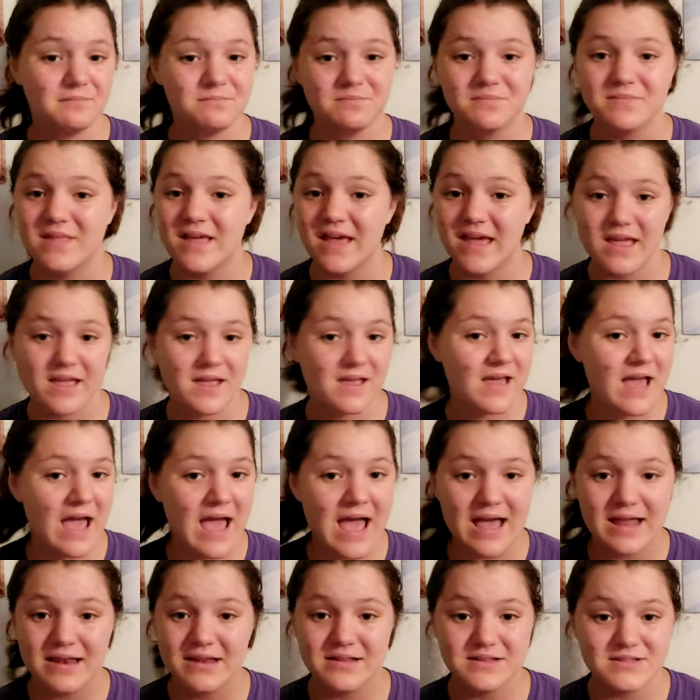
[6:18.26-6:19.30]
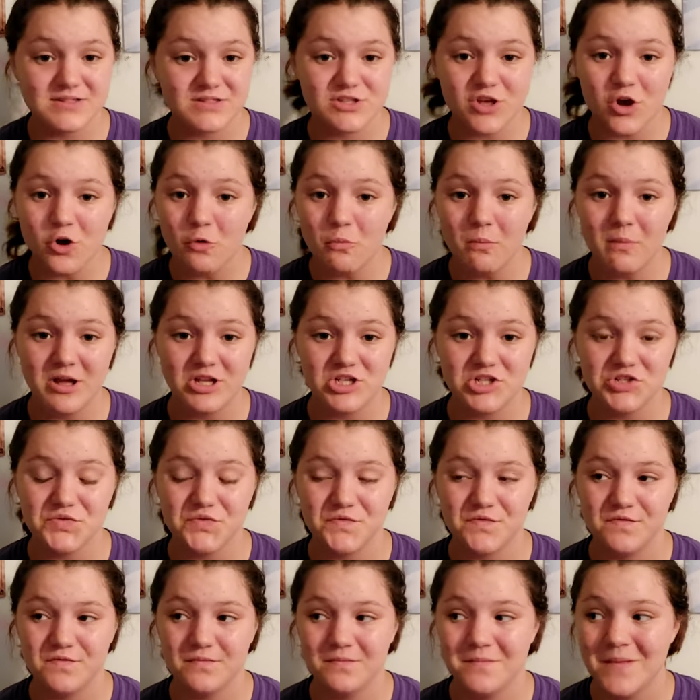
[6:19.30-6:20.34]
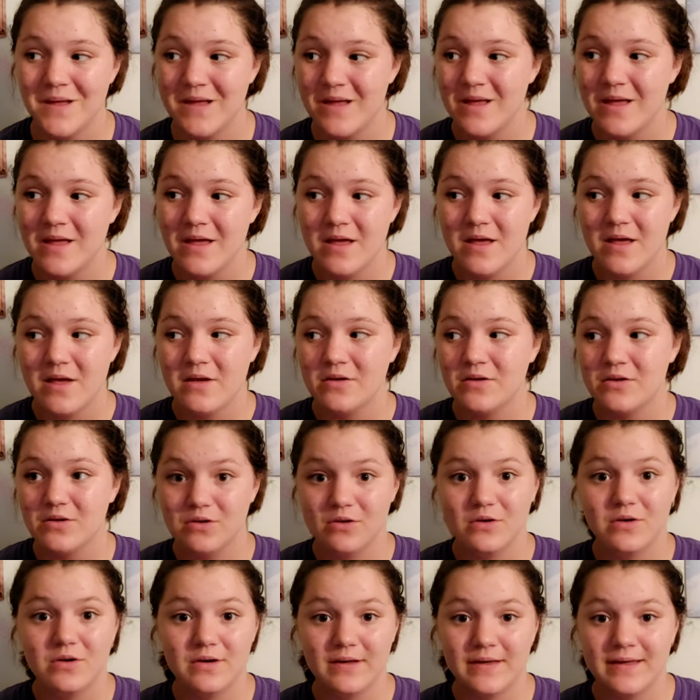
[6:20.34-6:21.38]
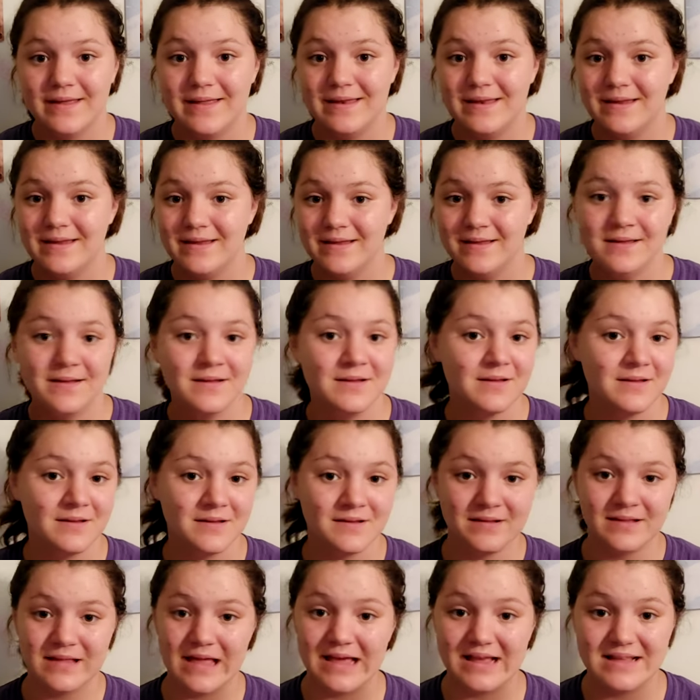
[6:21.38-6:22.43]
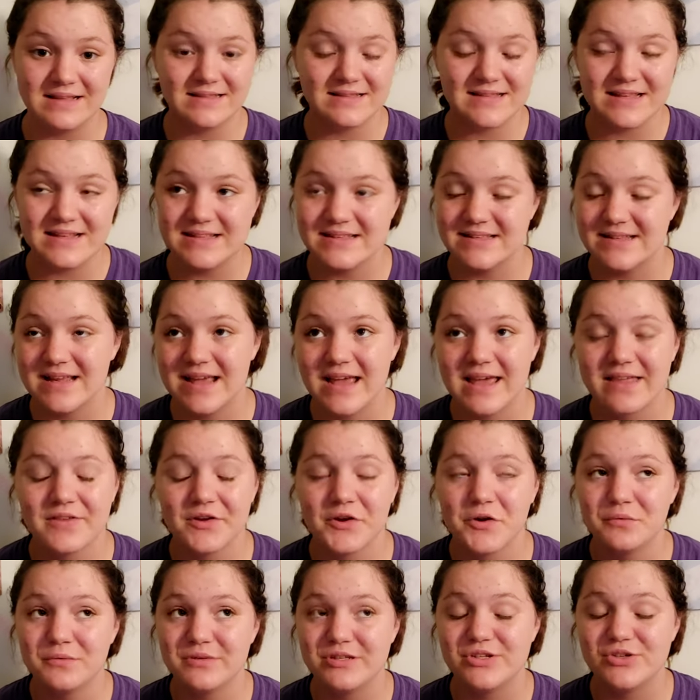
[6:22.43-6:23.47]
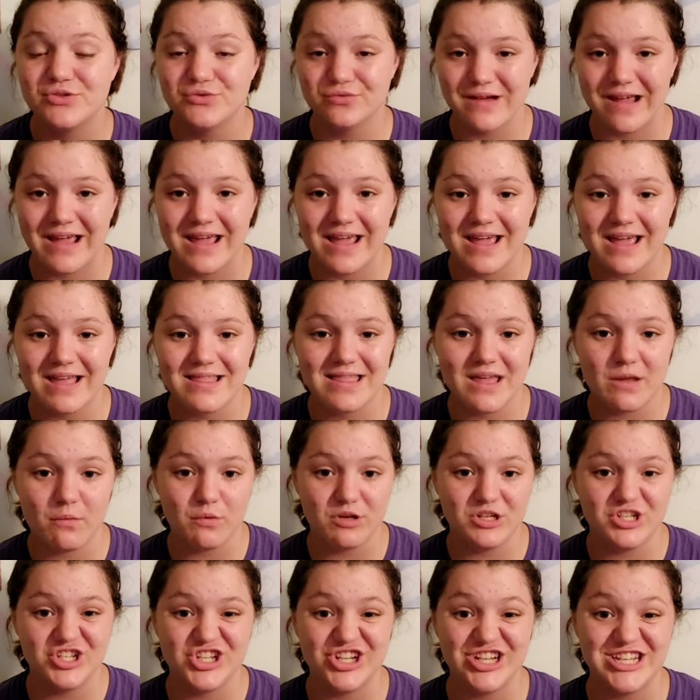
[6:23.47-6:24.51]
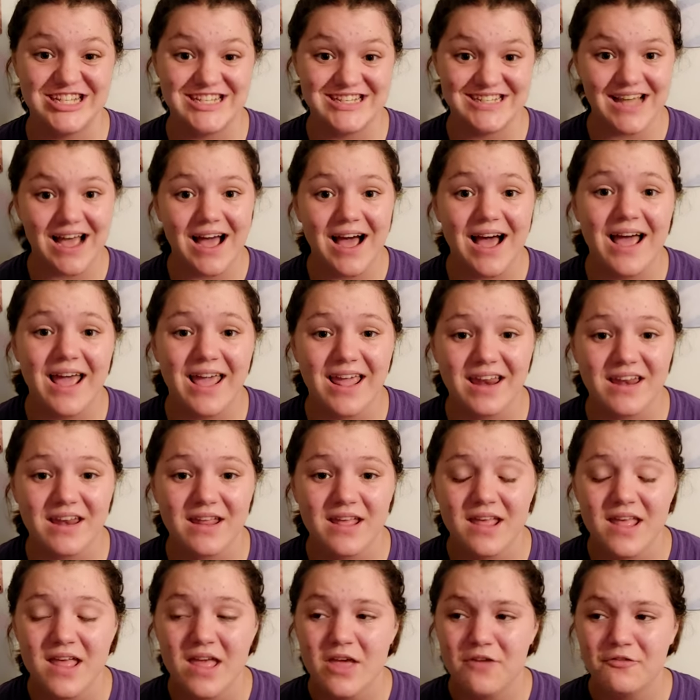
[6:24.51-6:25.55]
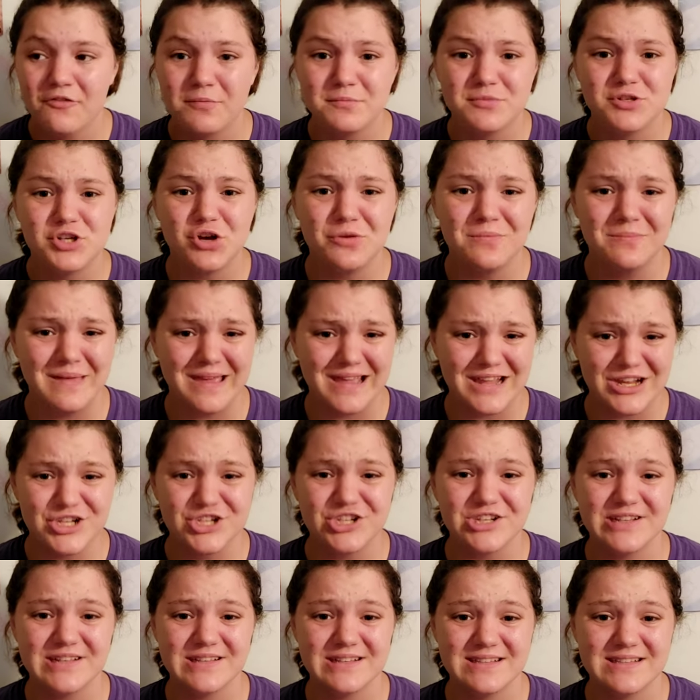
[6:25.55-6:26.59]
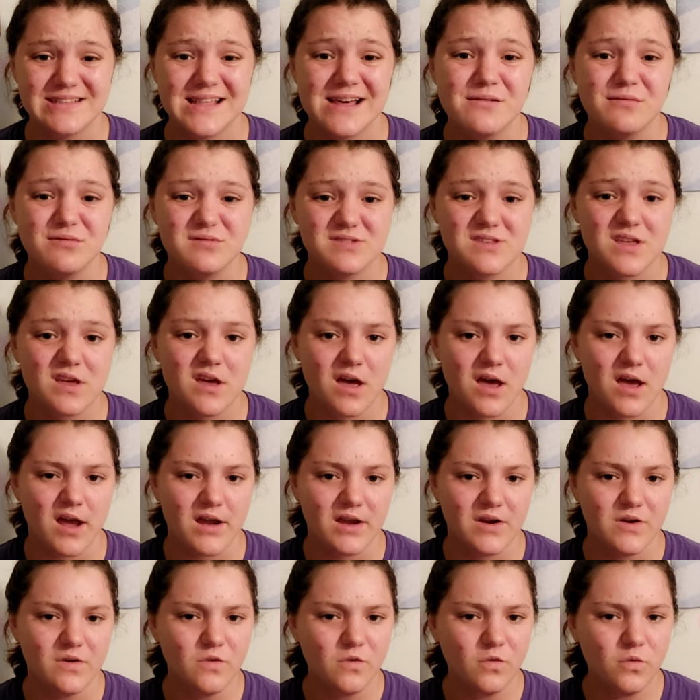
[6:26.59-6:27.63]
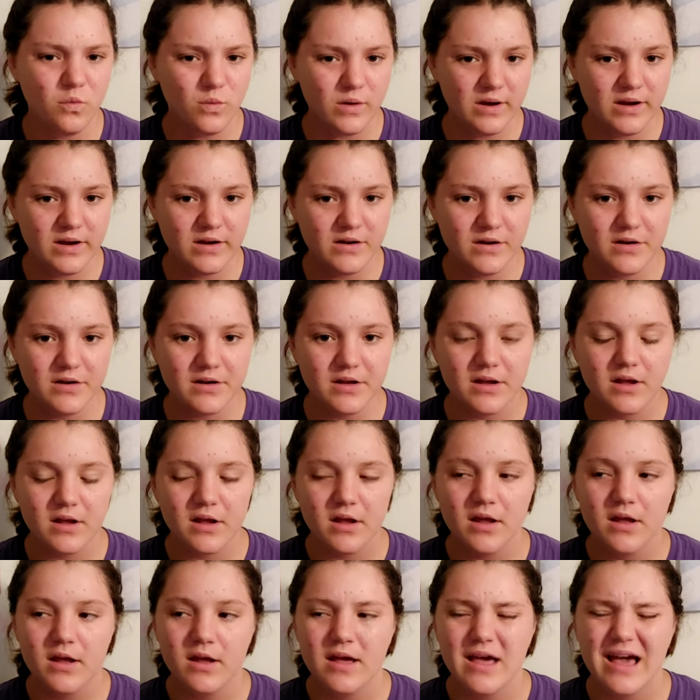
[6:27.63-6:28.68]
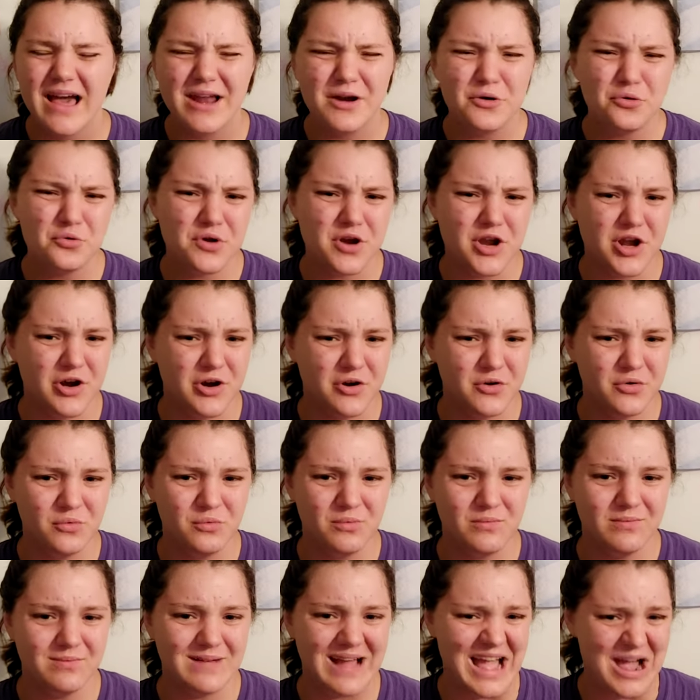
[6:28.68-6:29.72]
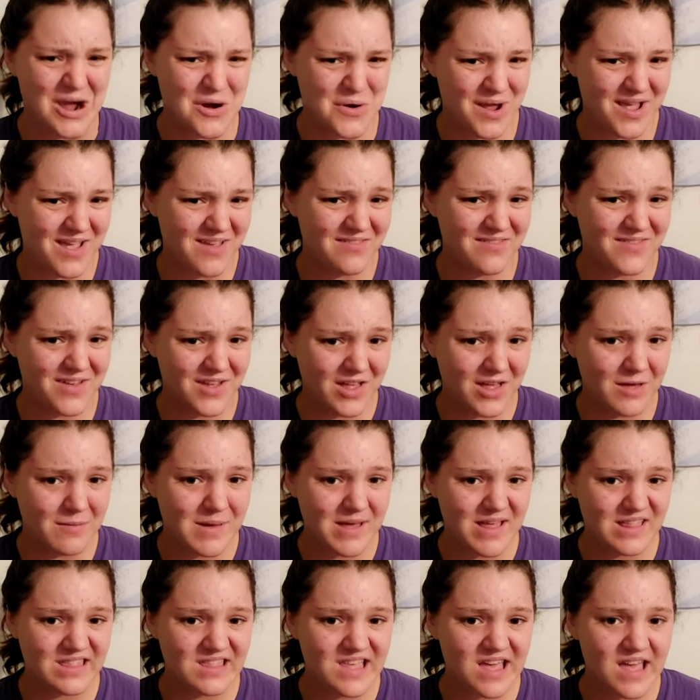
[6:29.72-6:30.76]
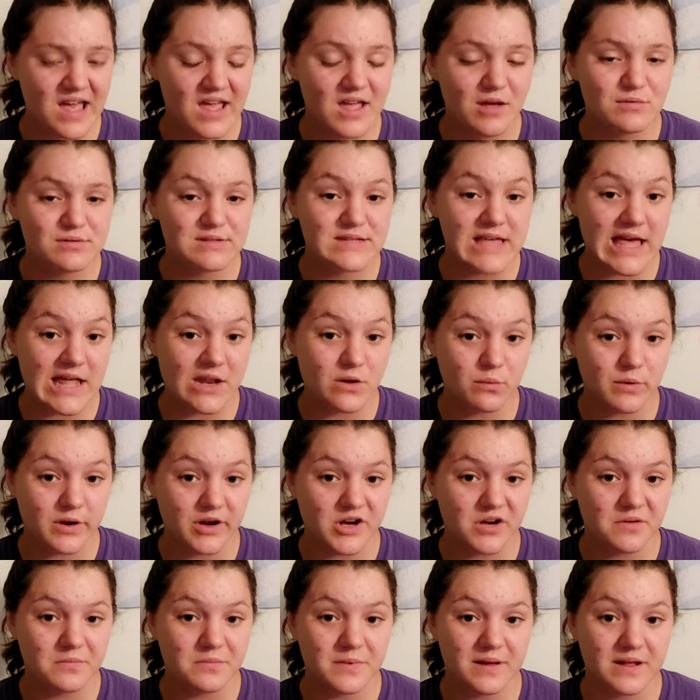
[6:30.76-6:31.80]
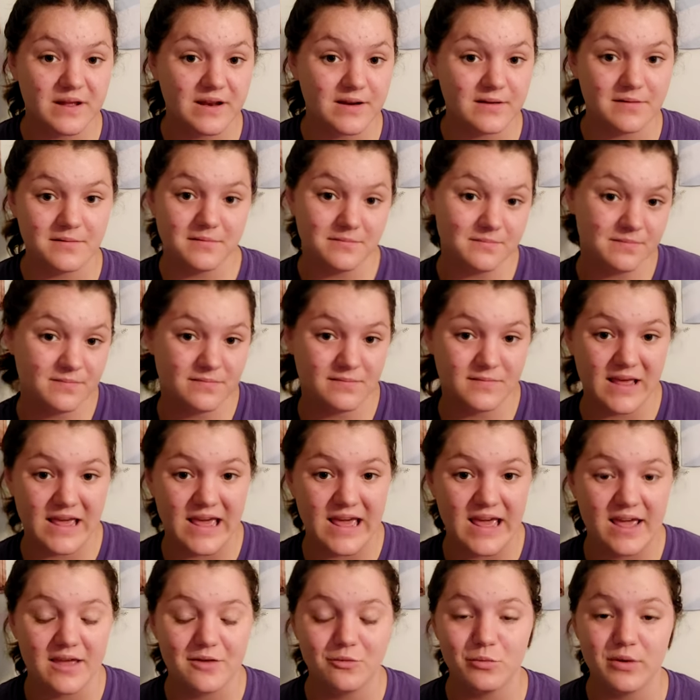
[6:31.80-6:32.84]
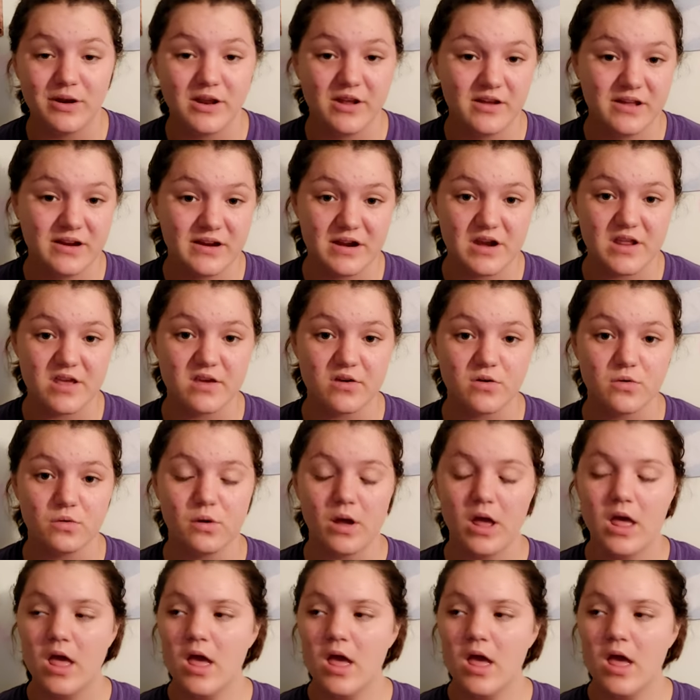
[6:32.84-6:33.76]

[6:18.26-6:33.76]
they had so much good like scenes together. It was great. And then when she died from Dalmatians, that was kind of weird. I don't know how I felt about that. It was kind of weird, but eh, what are you gonna do?